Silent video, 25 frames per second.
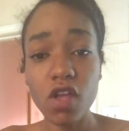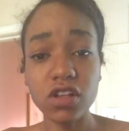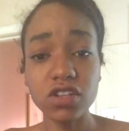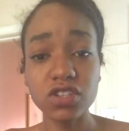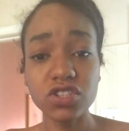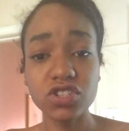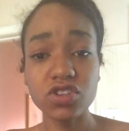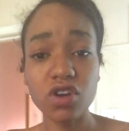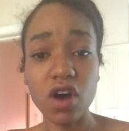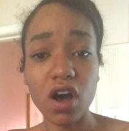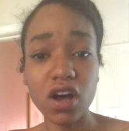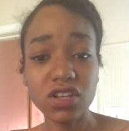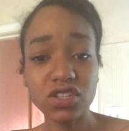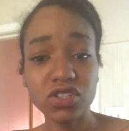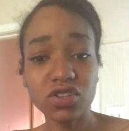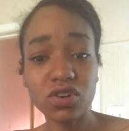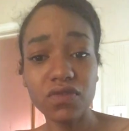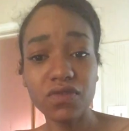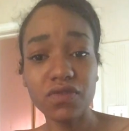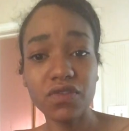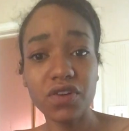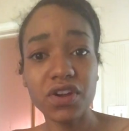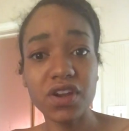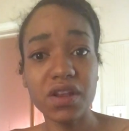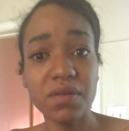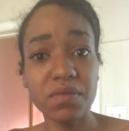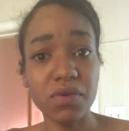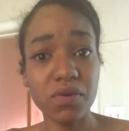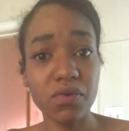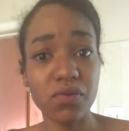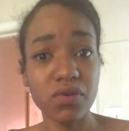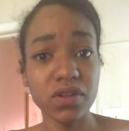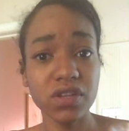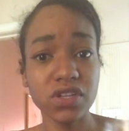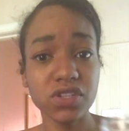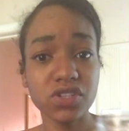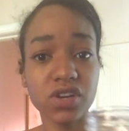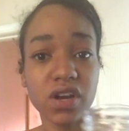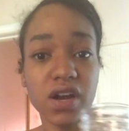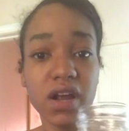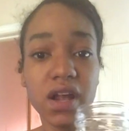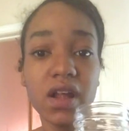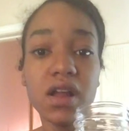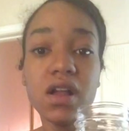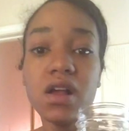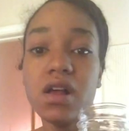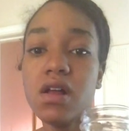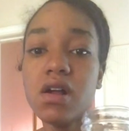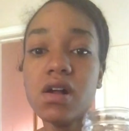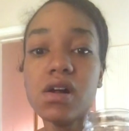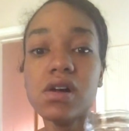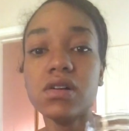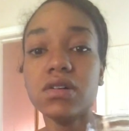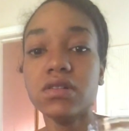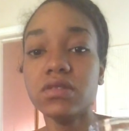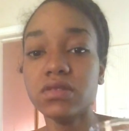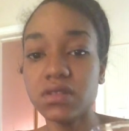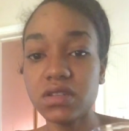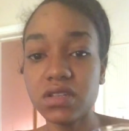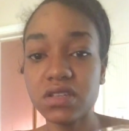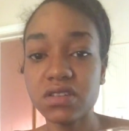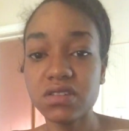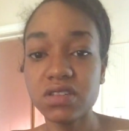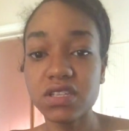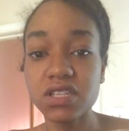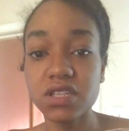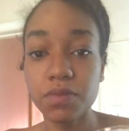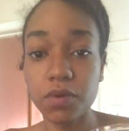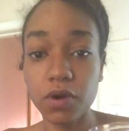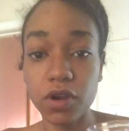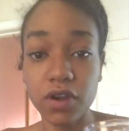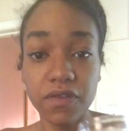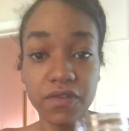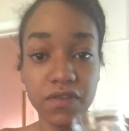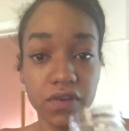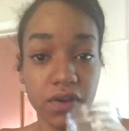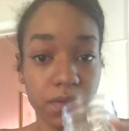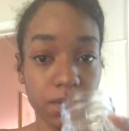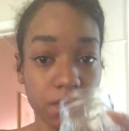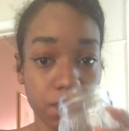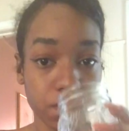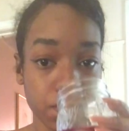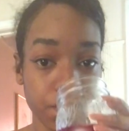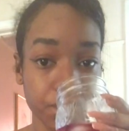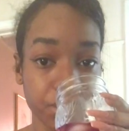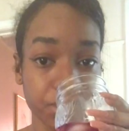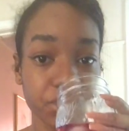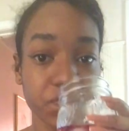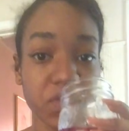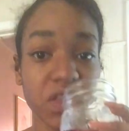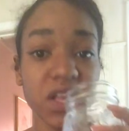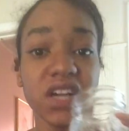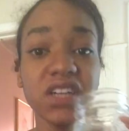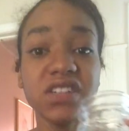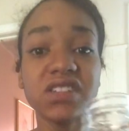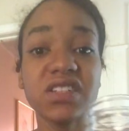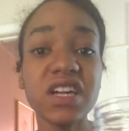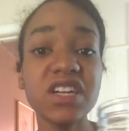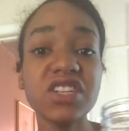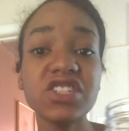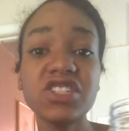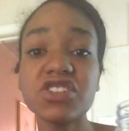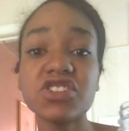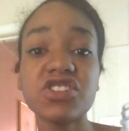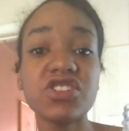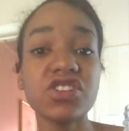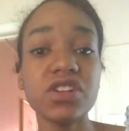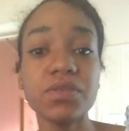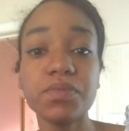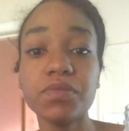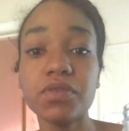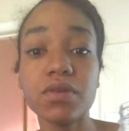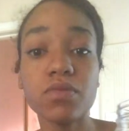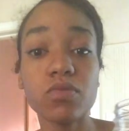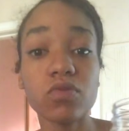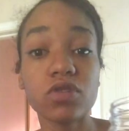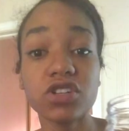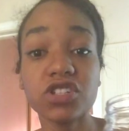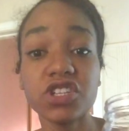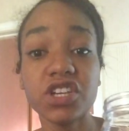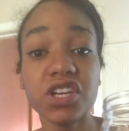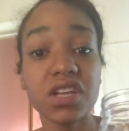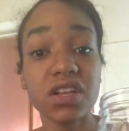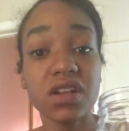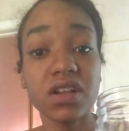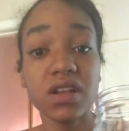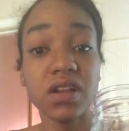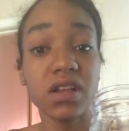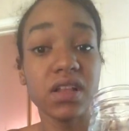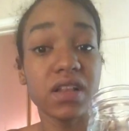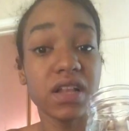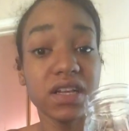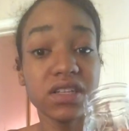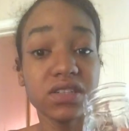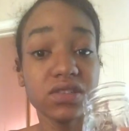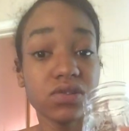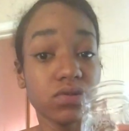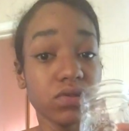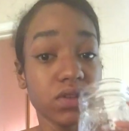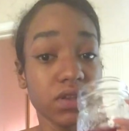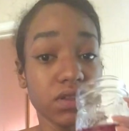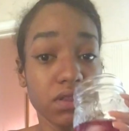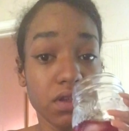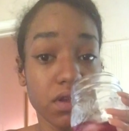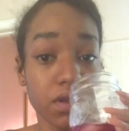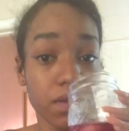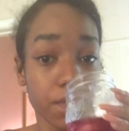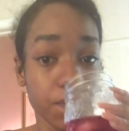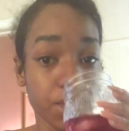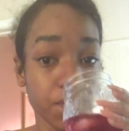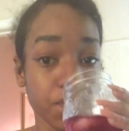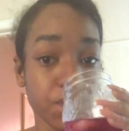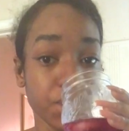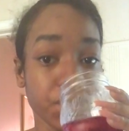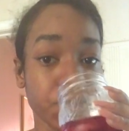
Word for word: sauce over and it be really dry? This is perfect. They just should have put more chicken in it. That's the only thing.